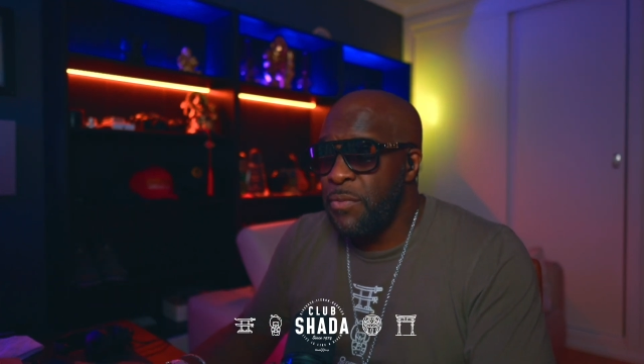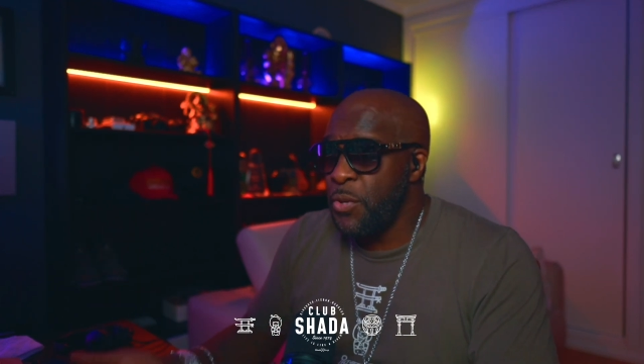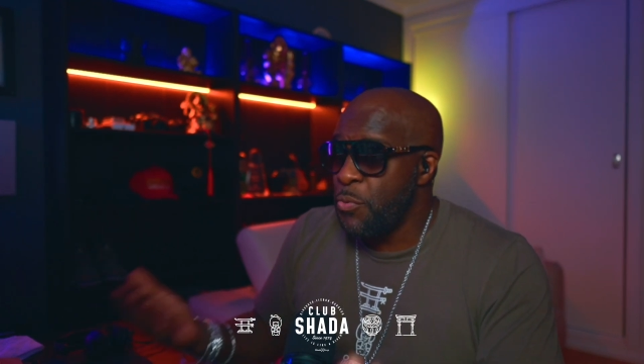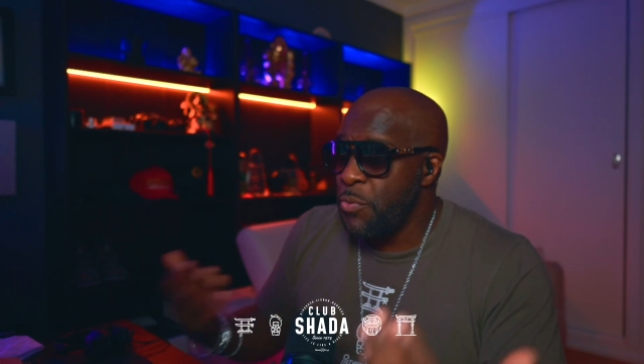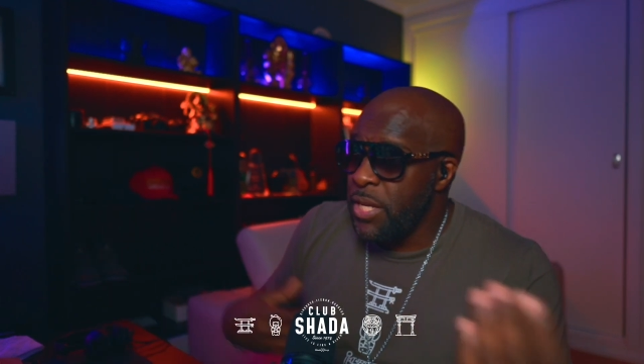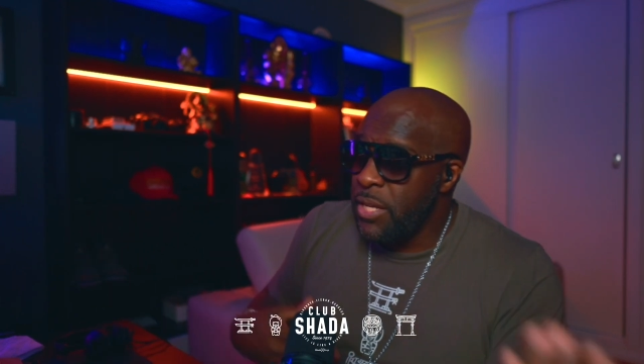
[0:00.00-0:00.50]

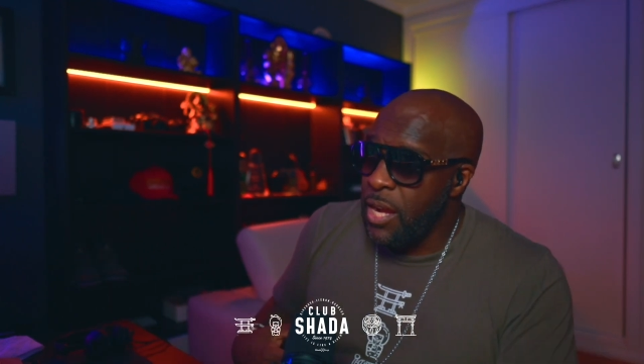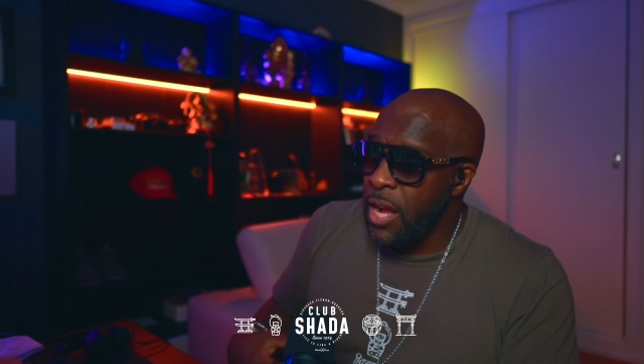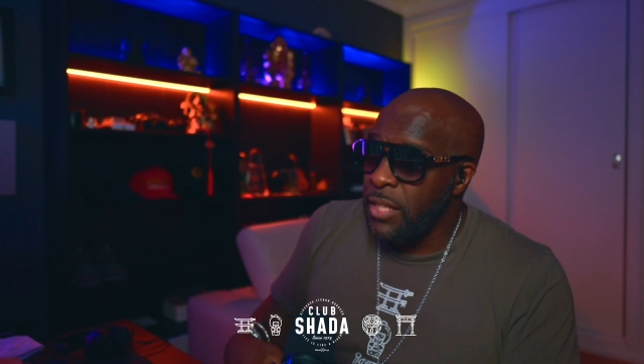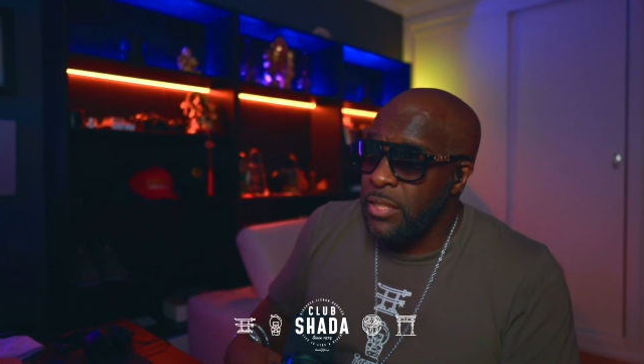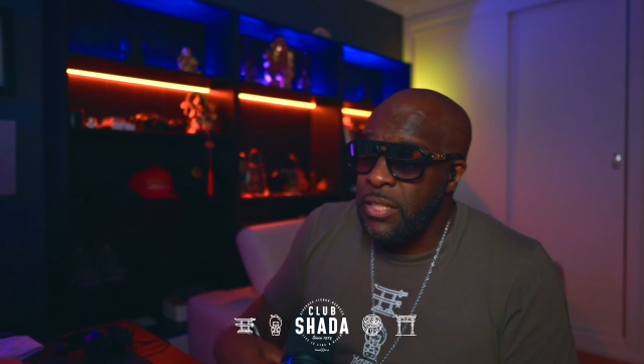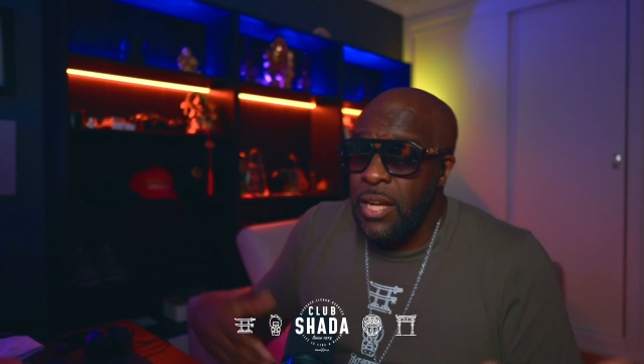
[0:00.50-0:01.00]
If you create the
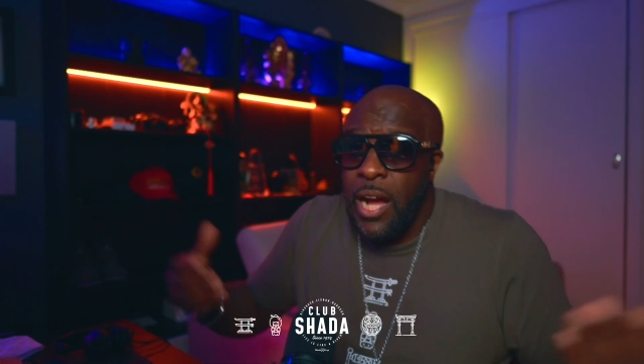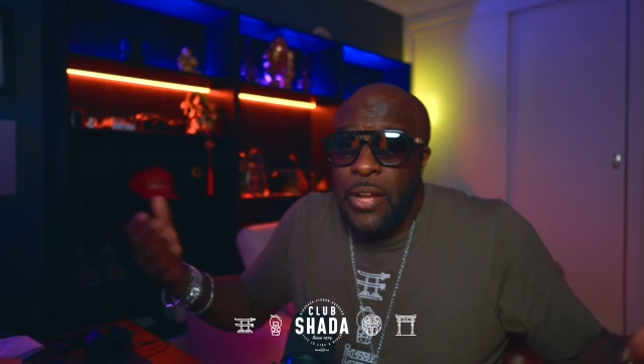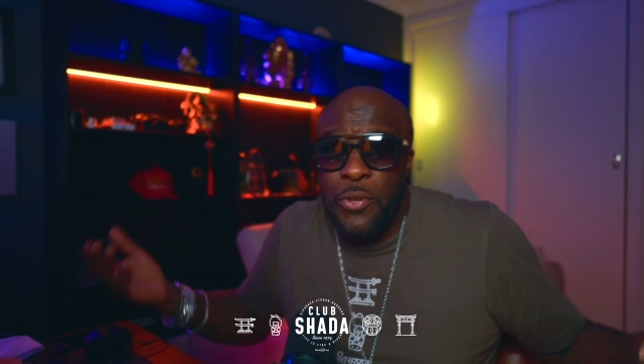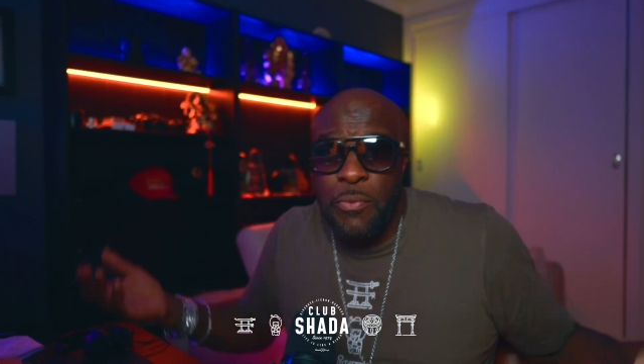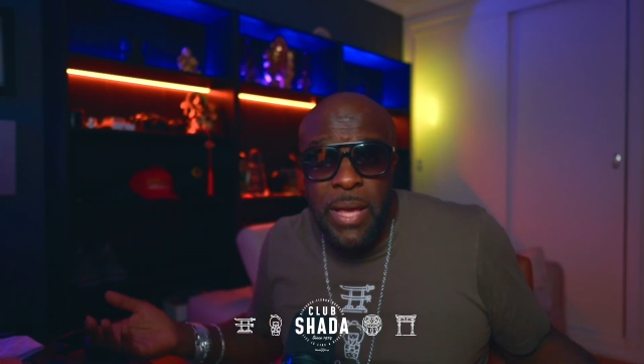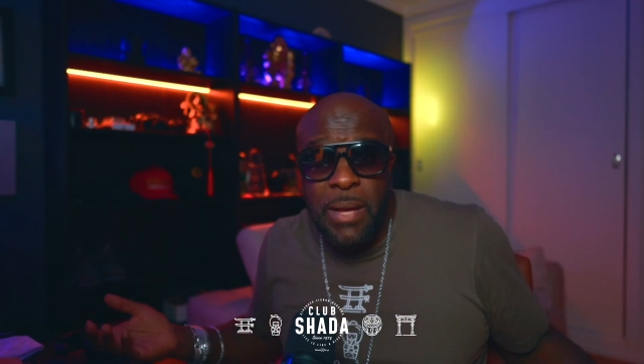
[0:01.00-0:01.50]
content,
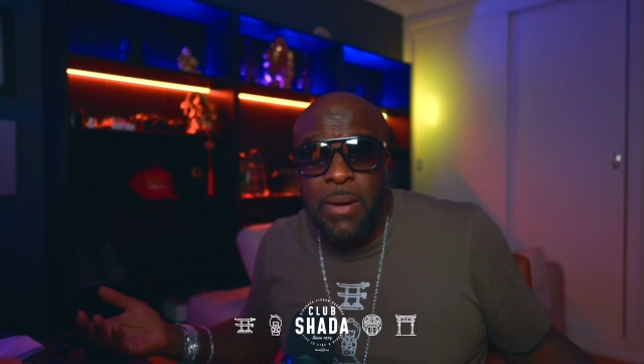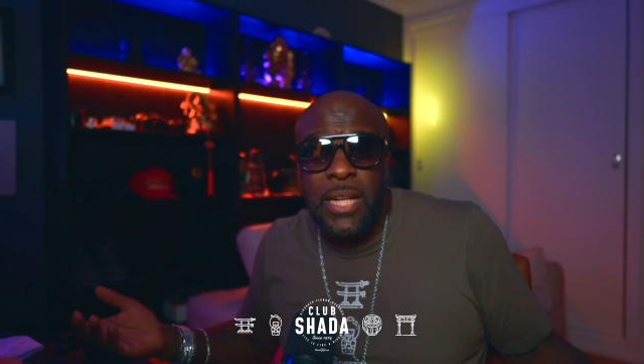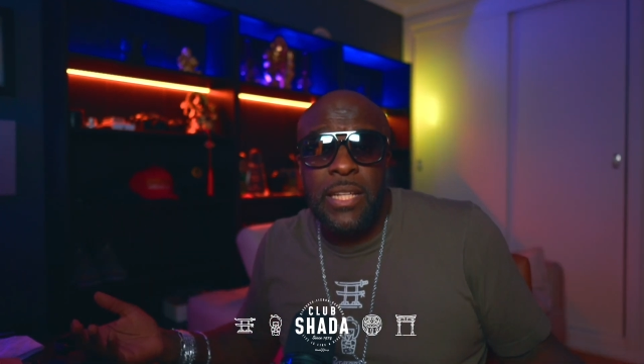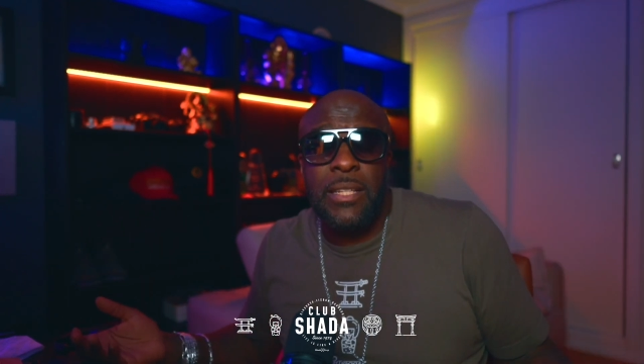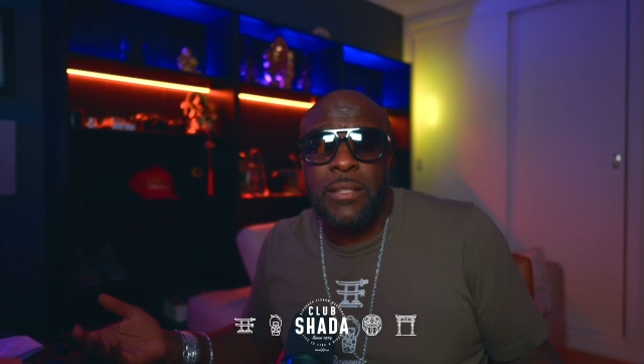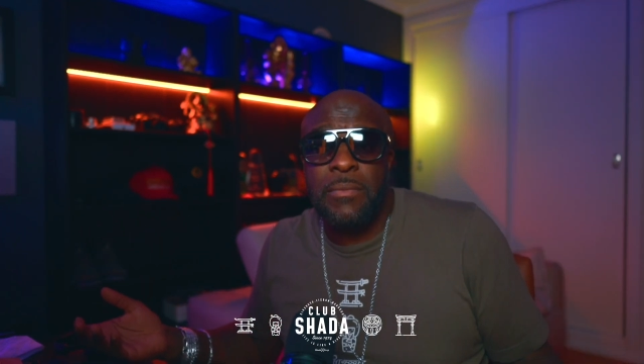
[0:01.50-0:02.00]
how do you make
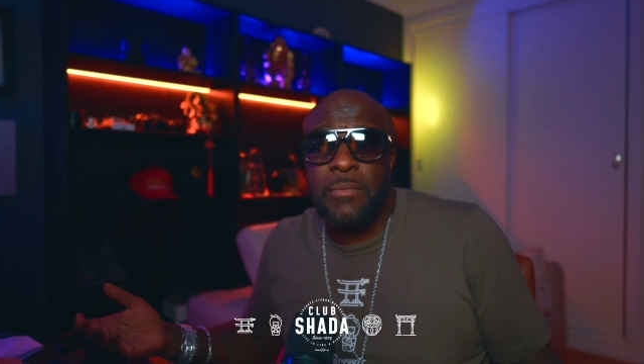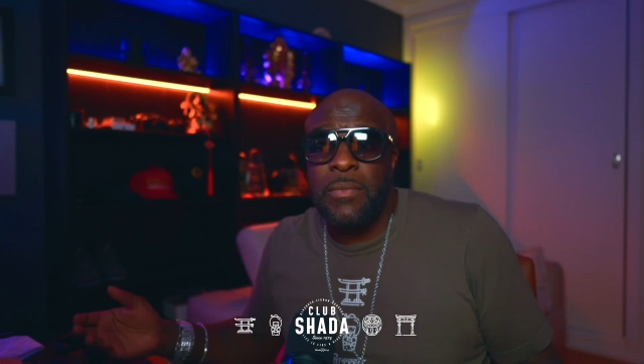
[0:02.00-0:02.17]
money?